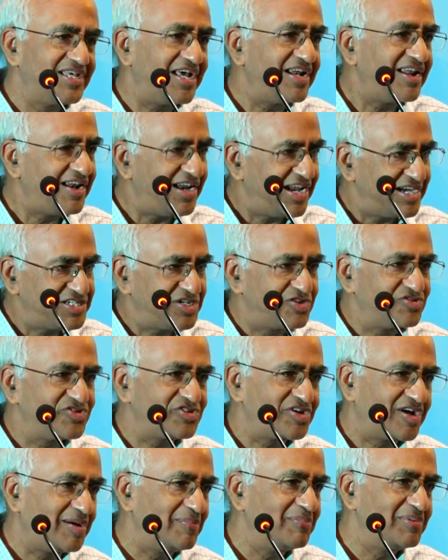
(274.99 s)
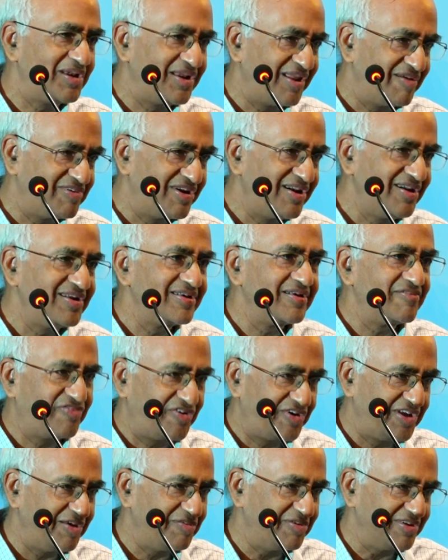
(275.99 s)
generations to come will never
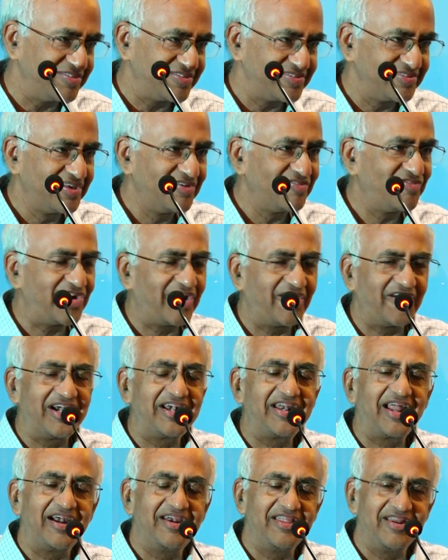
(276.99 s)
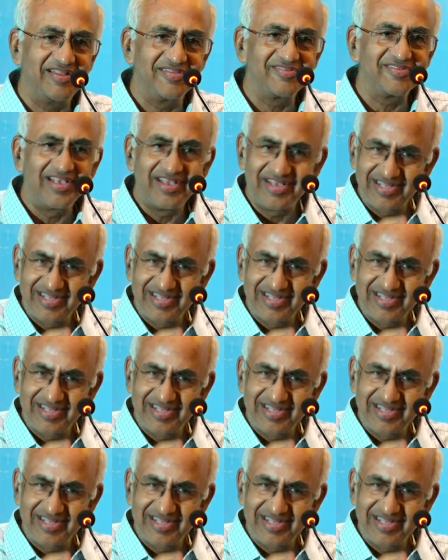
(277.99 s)
forgive us for our tardiness.